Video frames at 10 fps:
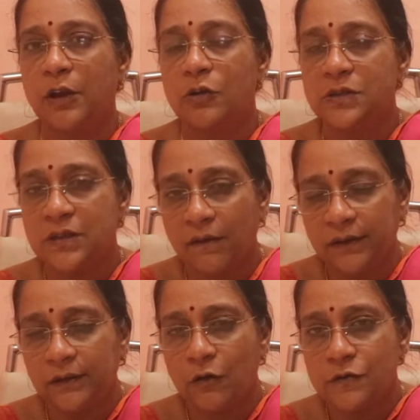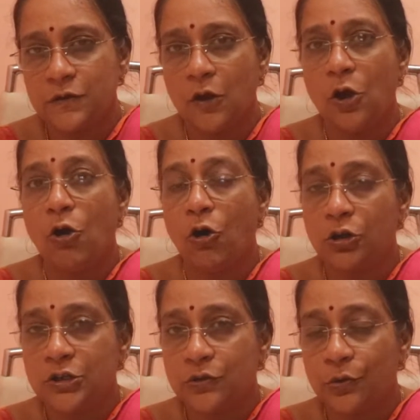because 7th house
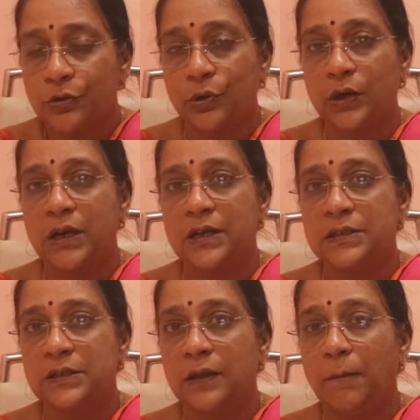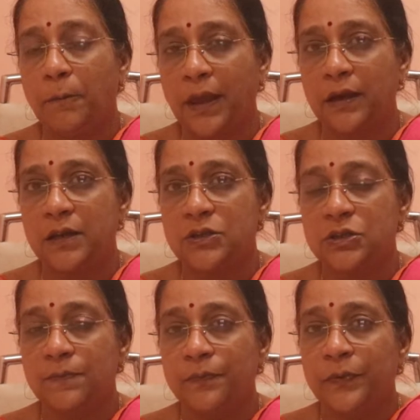also triggers the
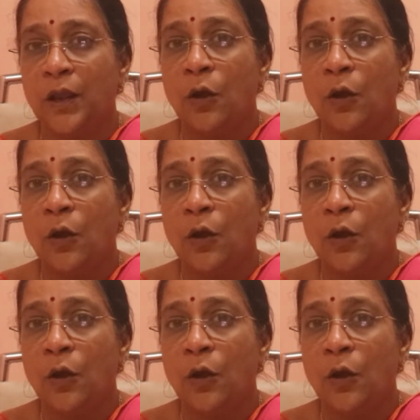marriage.